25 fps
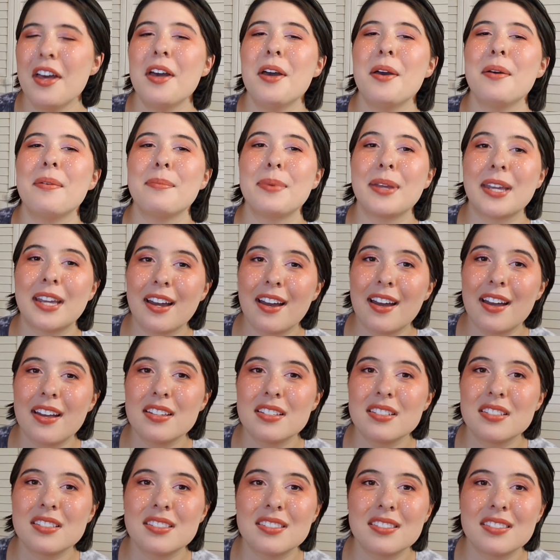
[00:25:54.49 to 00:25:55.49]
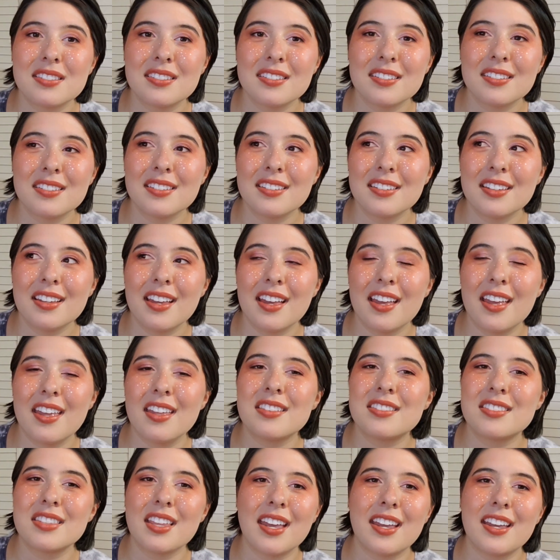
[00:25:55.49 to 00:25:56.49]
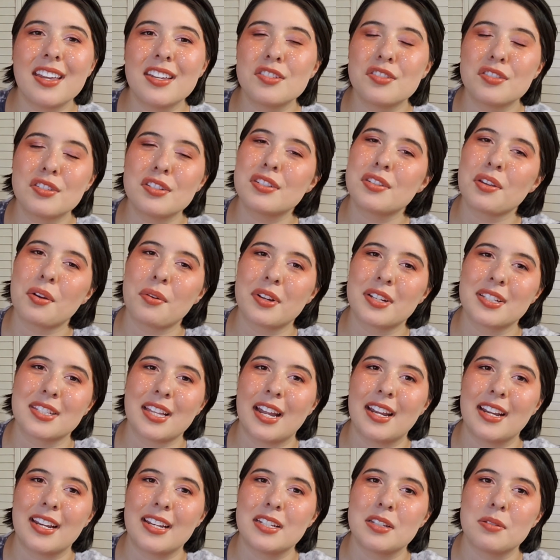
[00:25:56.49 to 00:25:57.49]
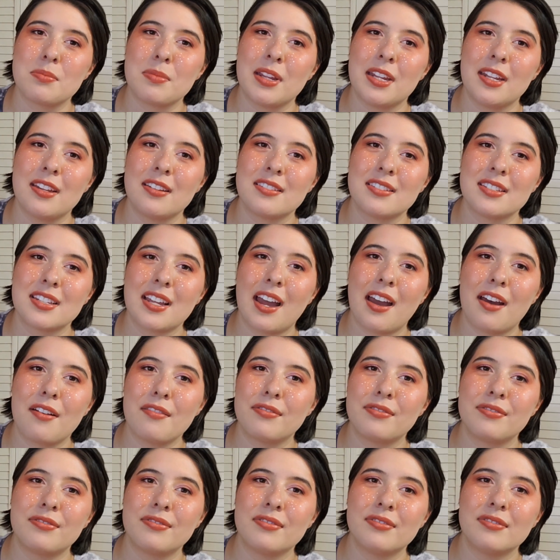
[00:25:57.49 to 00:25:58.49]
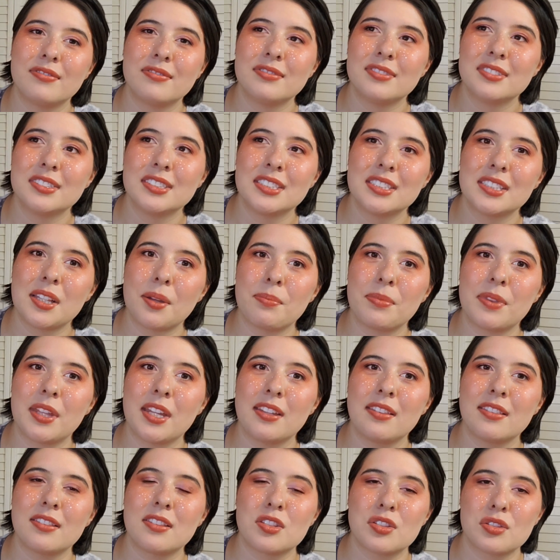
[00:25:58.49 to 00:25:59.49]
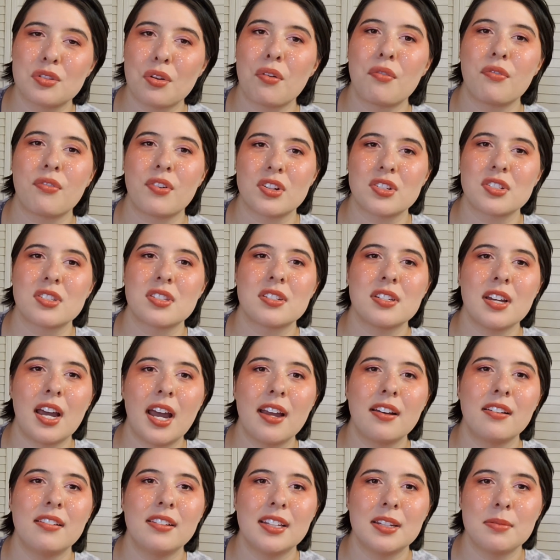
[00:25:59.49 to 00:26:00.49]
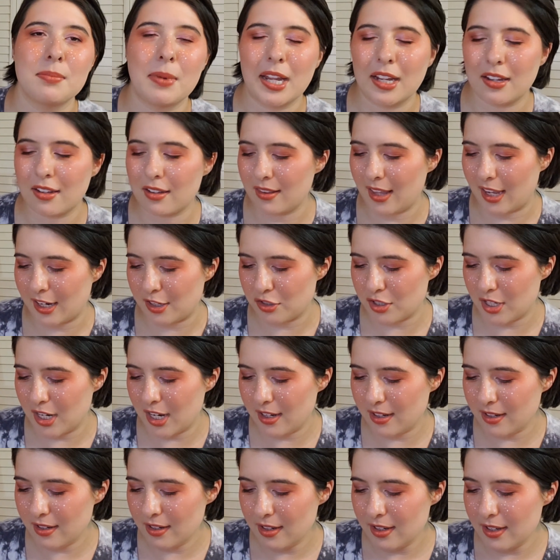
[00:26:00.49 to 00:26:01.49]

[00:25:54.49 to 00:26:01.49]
Because it's just so exciting to me to have something so versatile in my collection.